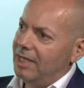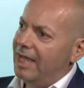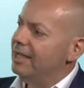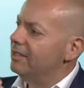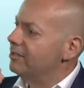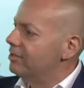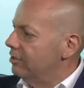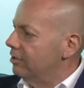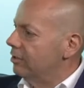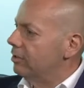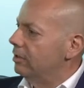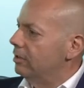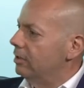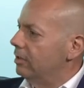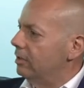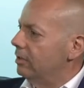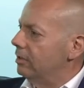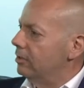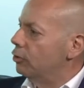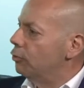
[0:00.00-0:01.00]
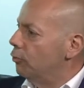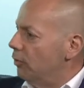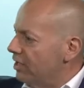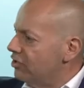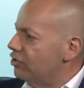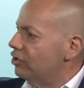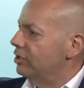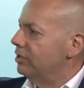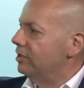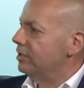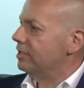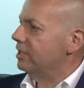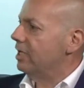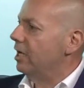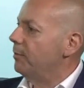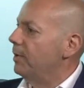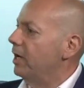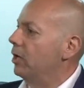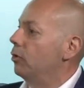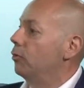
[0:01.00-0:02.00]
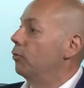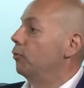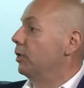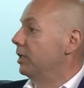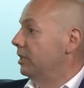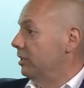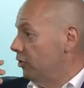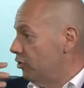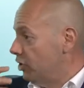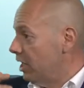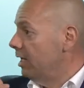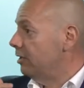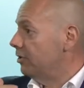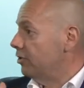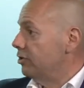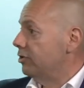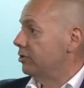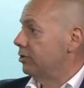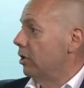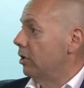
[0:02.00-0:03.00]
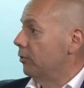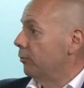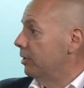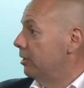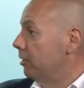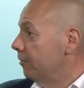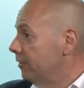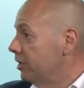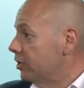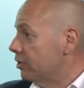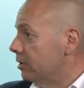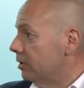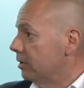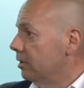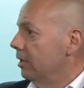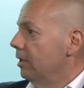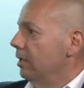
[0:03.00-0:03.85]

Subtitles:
answer questions about what their challenges are with their vision.